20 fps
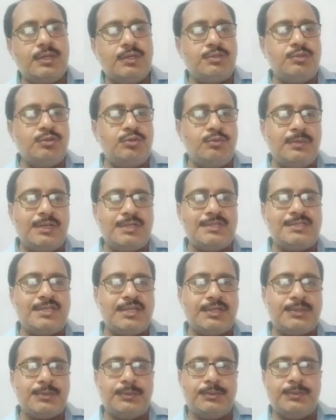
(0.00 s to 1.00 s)
2 months
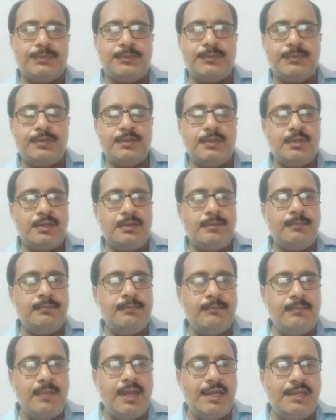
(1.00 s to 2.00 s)
ago,
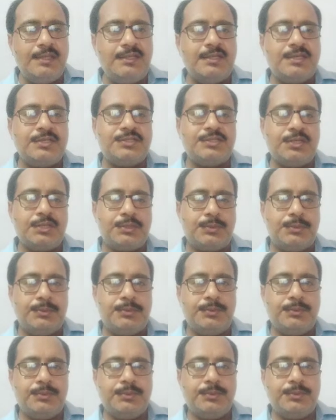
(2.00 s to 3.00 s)
many years ago,
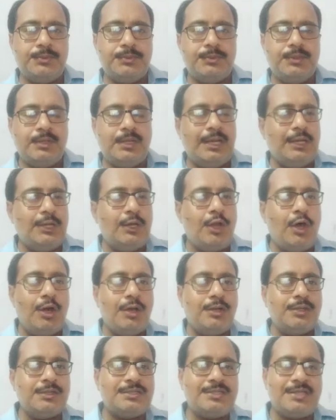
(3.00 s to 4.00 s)
a
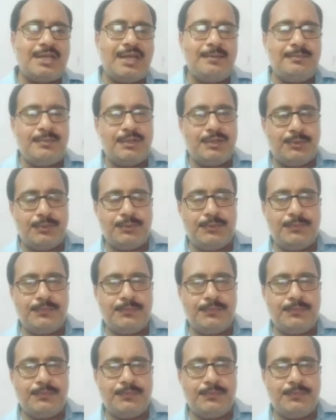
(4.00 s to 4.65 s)
long time ago.